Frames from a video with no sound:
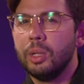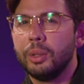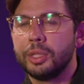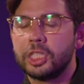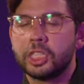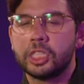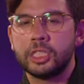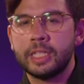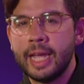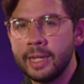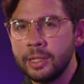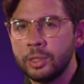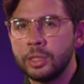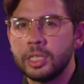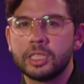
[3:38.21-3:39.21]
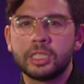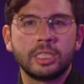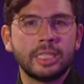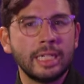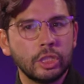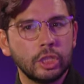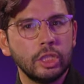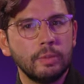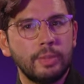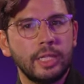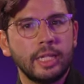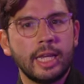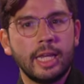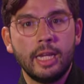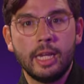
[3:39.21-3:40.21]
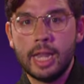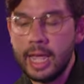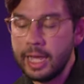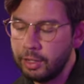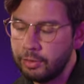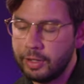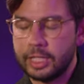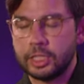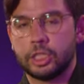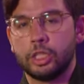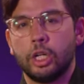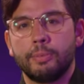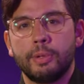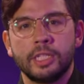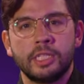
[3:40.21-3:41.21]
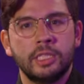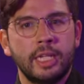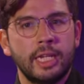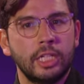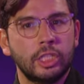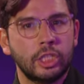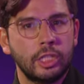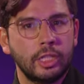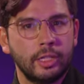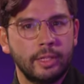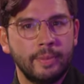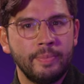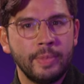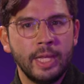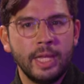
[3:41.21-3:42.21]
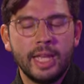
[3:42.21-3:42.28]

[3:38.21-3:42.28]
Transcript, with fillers: with standard essentially being a native H D R presentation here,